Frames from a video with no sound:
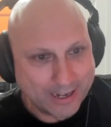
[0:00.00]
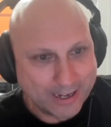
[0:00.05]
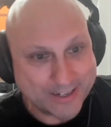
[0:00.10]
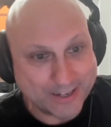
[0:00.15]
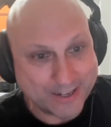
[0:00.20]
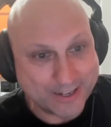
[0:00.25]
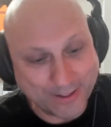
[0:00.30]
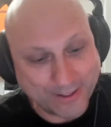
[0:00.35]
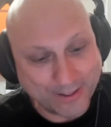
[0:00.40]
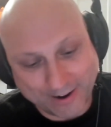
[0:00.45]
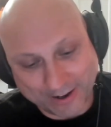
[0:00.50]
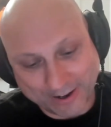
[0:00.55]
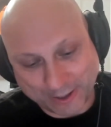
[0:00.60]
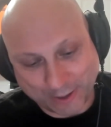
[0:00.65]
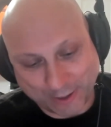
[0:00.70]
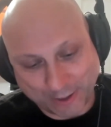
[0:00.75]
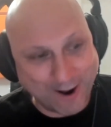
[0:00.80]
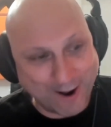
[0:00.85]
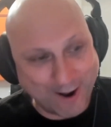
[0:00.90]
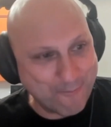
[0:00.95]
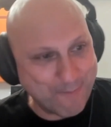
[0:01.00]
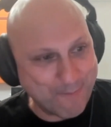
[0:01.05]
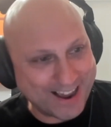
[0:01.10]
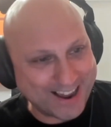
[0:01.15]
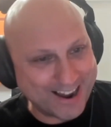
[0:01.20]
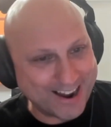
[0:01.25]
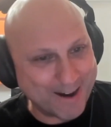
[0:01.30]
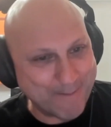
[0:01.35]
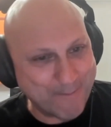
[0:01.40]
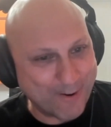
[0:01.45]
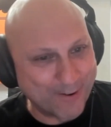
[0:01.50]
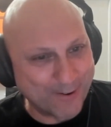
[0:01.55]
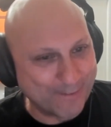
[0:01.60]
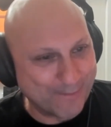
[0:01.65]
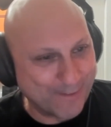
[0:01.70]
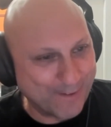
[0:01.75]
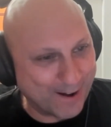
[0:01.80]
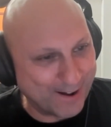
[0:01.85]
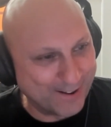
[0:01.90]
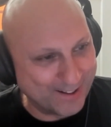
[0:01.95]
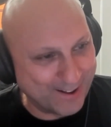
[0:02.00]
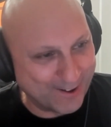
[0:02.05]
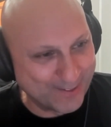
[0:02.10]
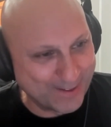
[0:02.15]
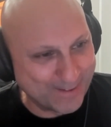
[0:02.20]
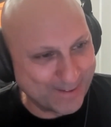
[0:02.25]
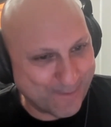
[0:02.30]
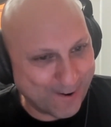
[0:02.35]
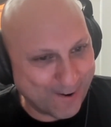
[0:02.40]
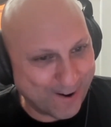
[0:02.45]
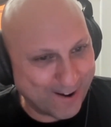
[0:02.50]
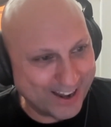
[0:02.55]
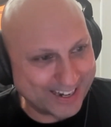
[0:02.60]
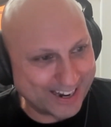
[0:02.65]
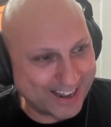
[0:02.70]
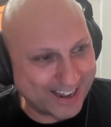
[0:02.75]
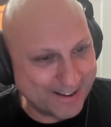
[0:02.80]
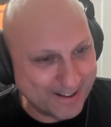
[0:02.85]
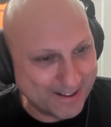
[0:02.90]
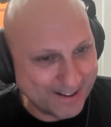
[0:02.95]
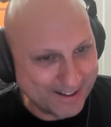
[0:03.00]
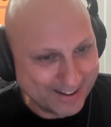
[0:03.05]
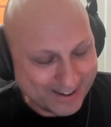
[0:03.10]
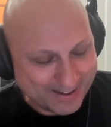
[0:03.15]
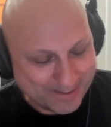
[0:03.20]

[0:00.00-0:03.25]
So then I drove back up on the Friday,